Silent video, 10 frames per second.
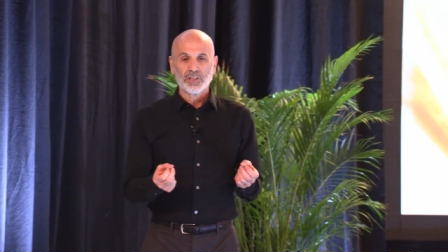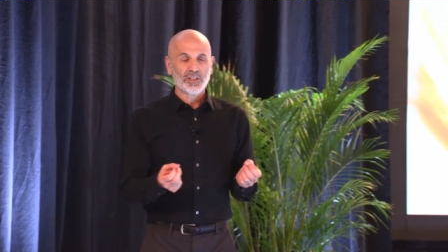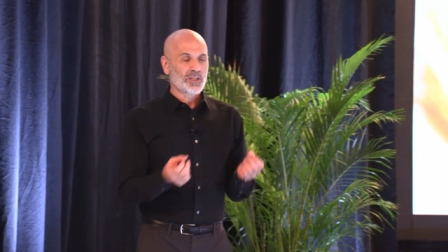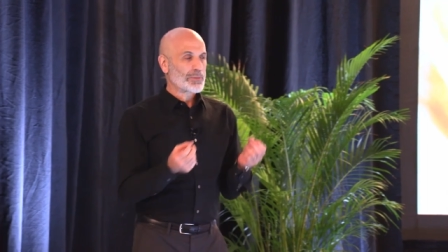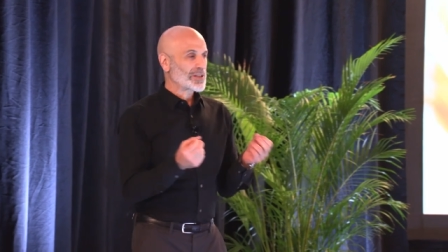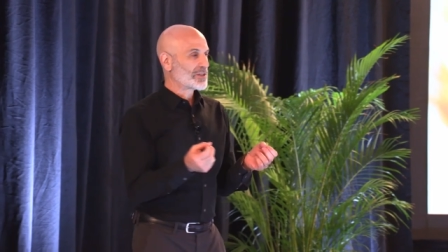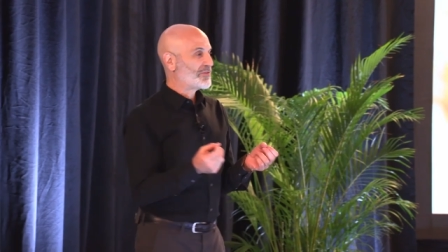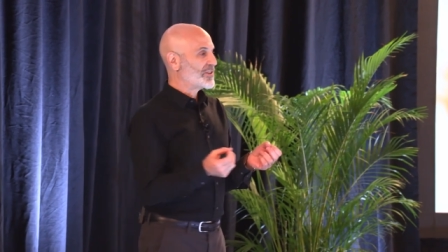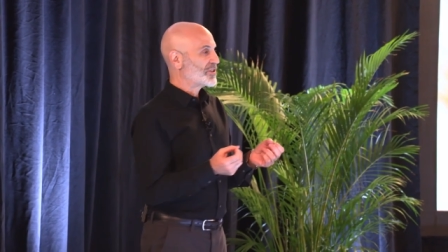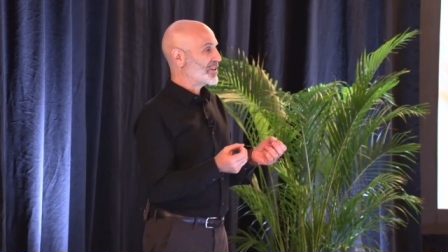the
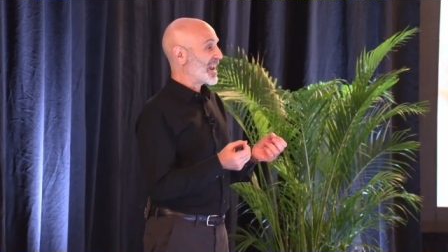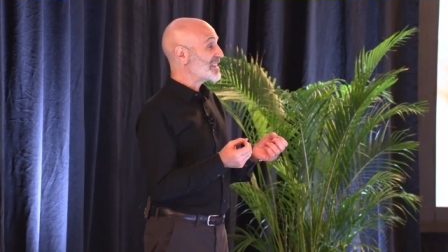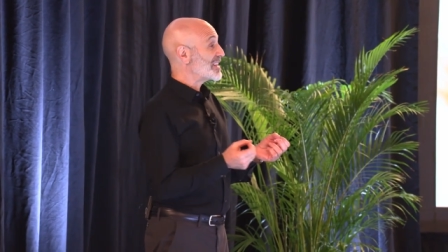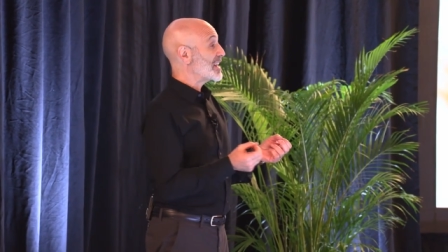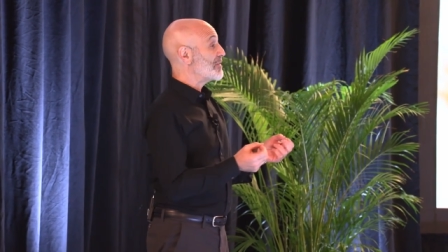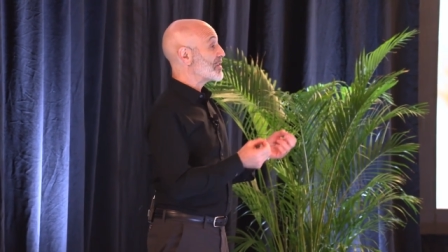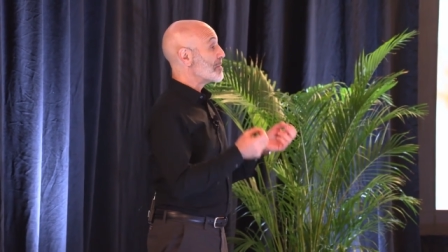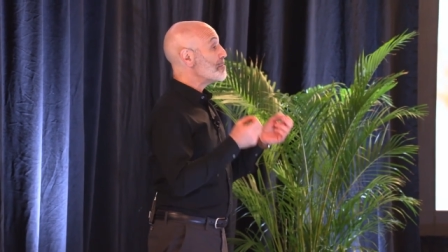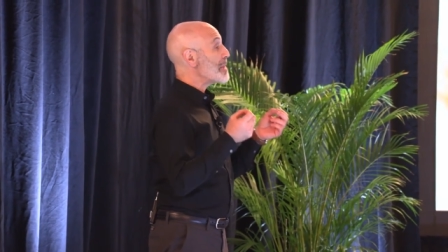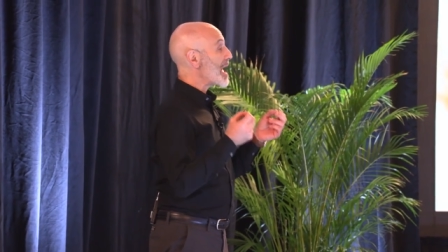specificity, I'd say even
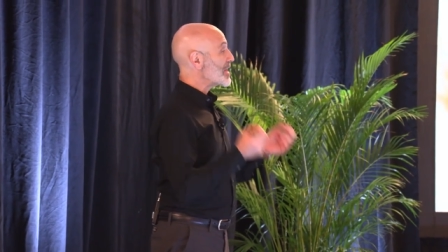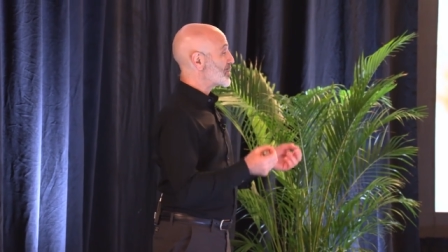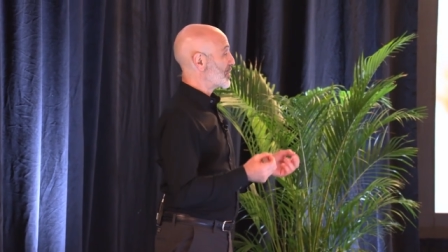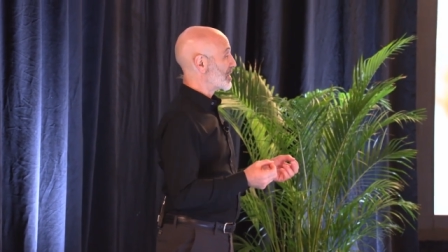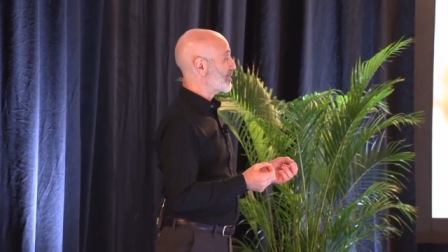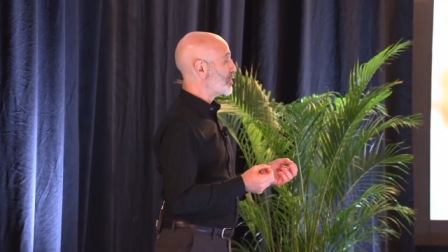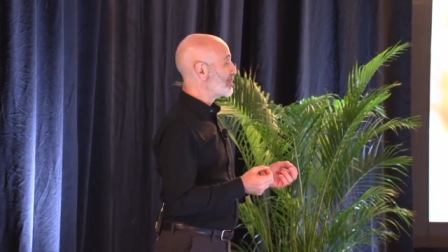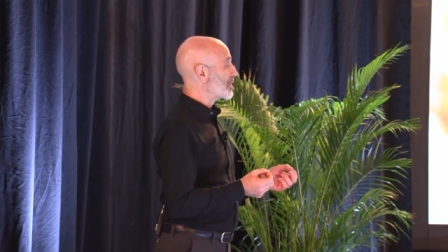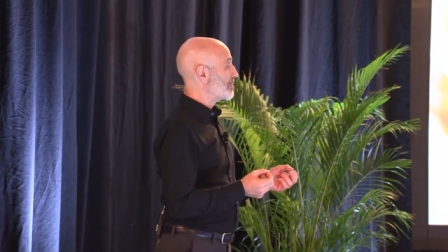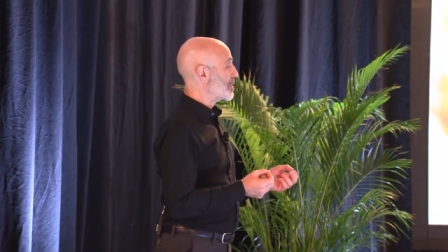the magic of
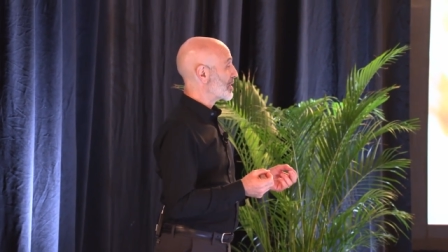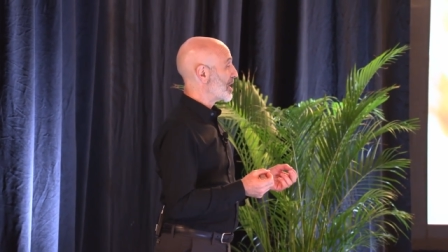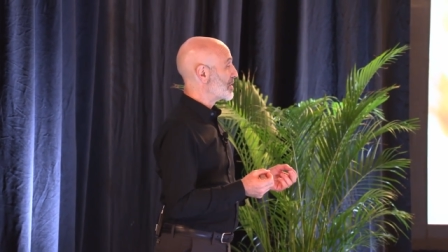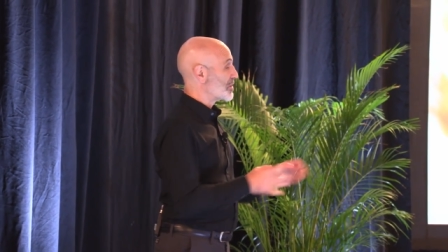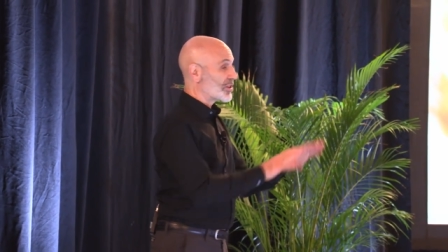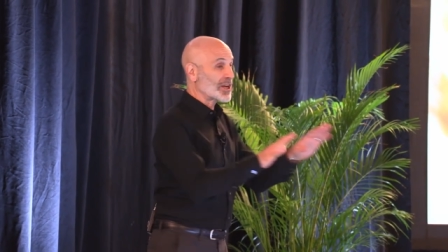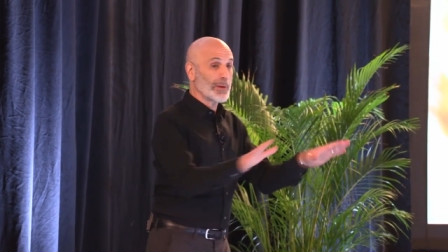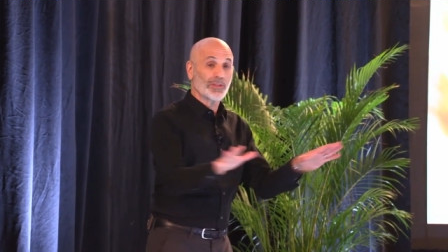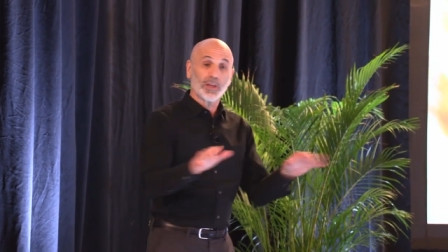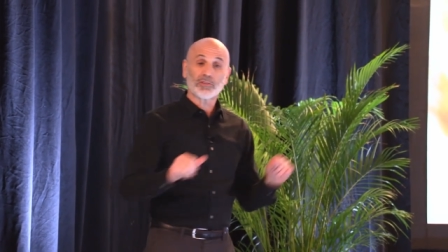human communication. Think
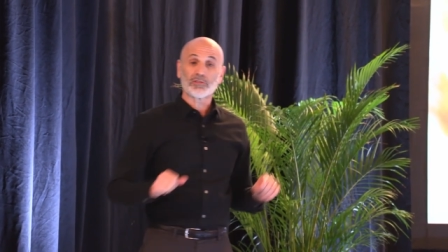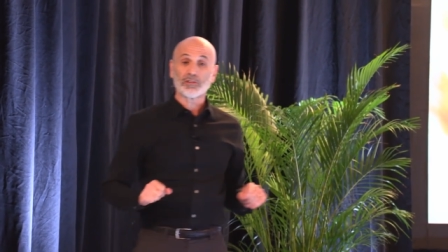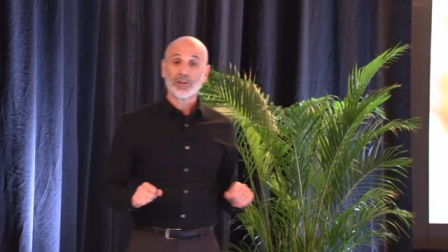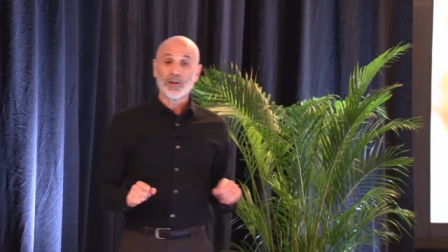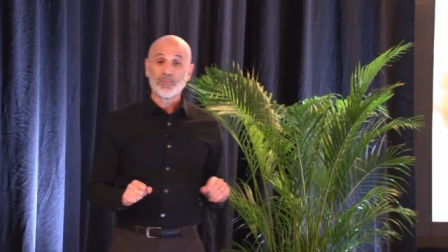about this.